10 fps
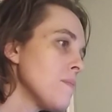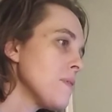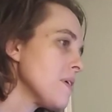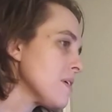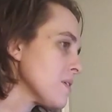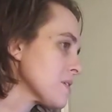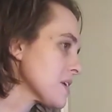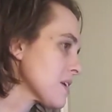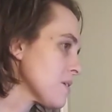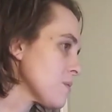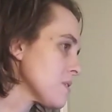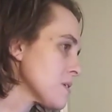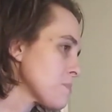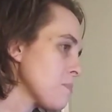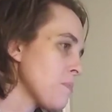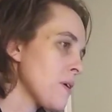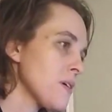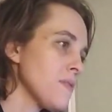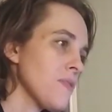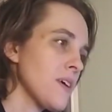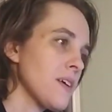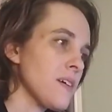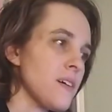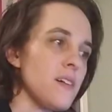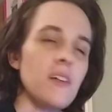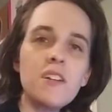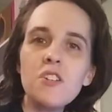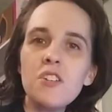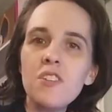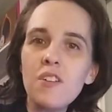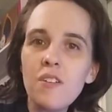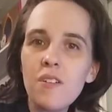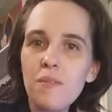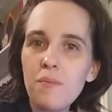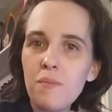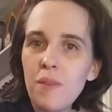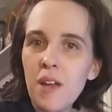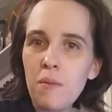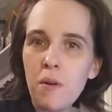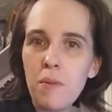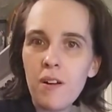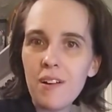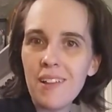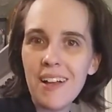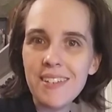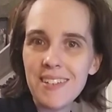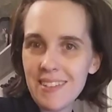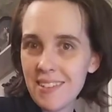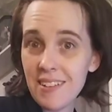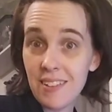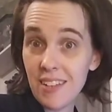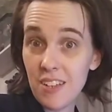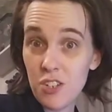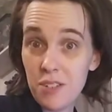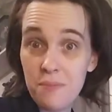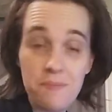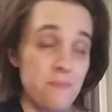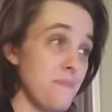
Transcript: But it looks like it was part of like a collection, their Hanna-Barbera Classics collection.